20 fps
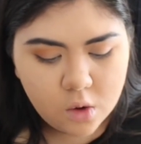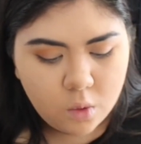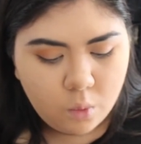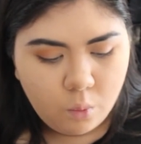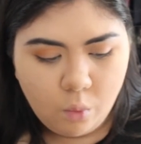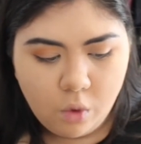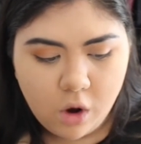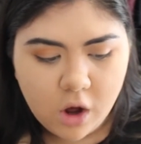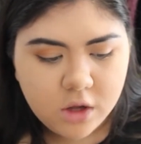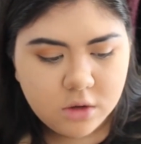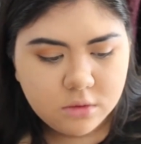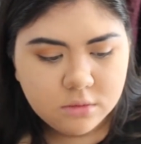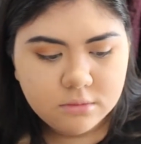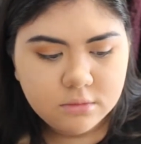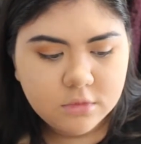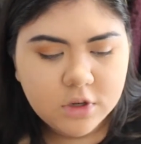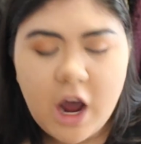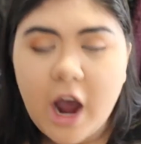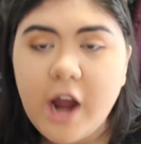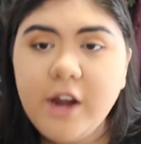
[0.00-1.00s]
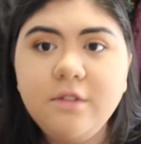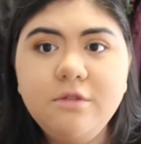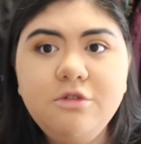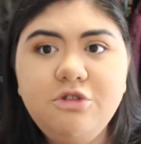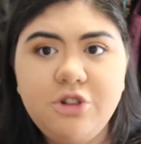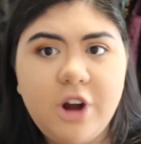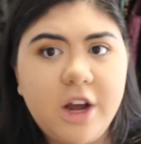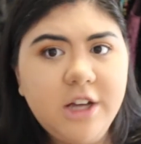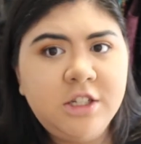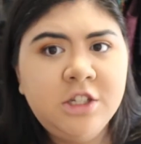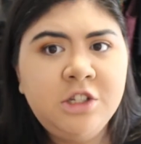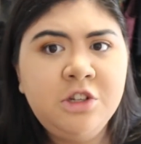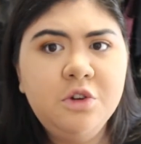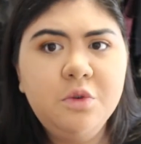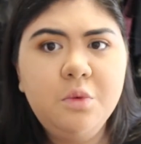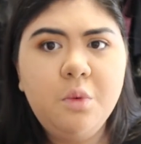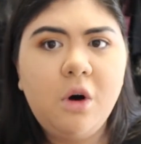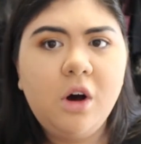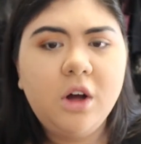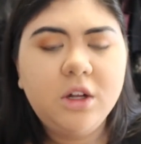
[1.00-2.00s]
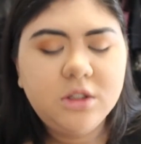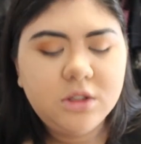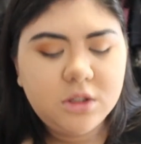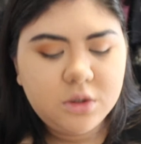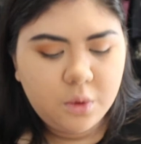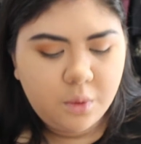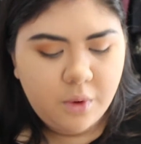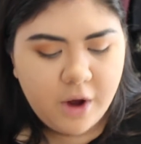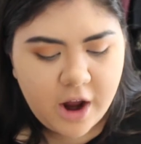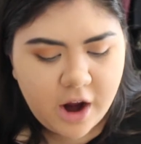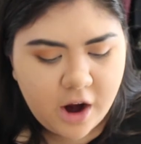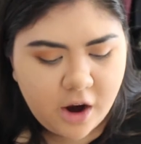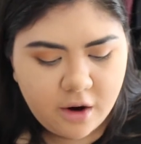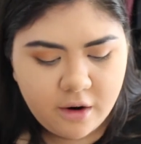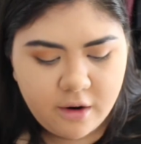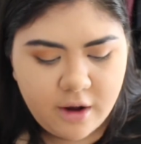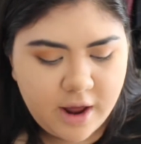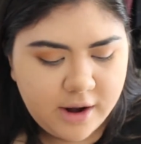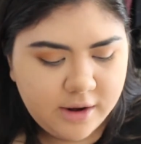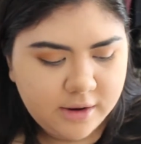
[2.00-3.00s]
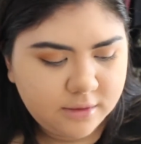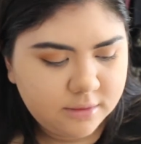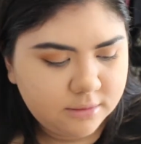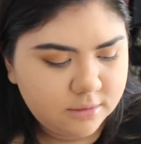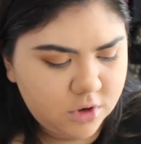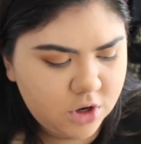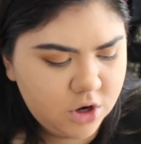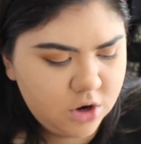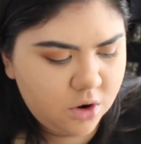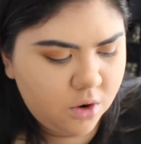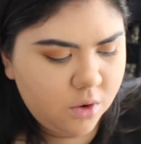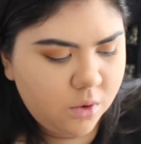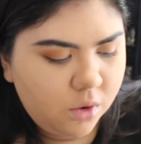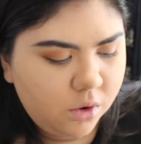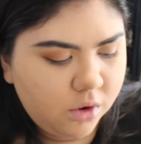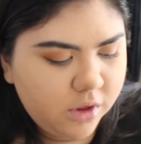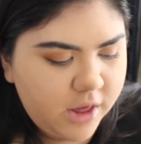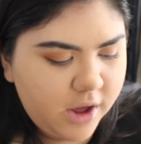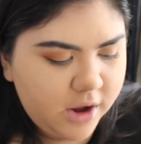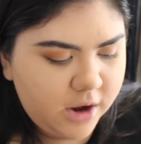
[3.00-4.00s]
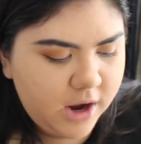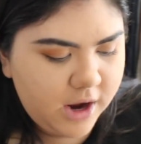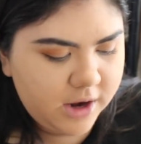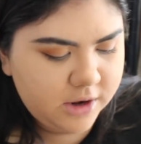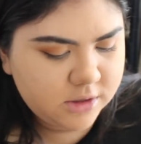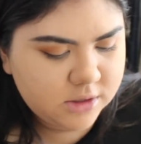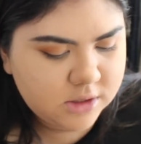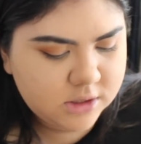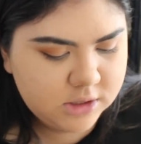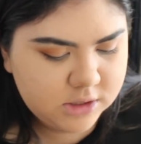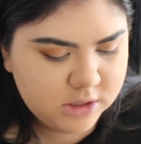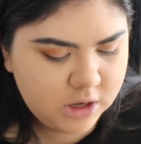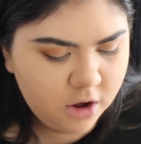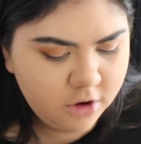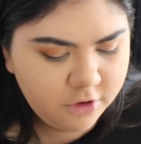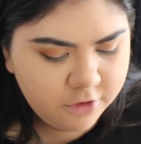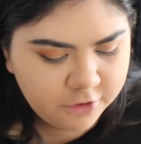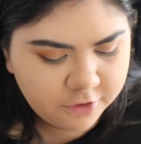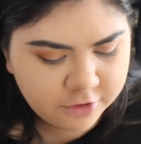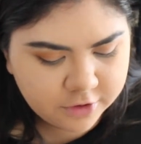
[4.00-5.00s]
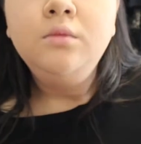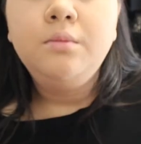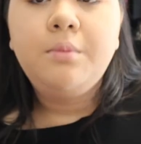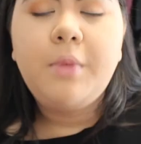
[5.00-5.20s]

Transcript: what kind of dress you want to wear, and you know, all that kind of stuff.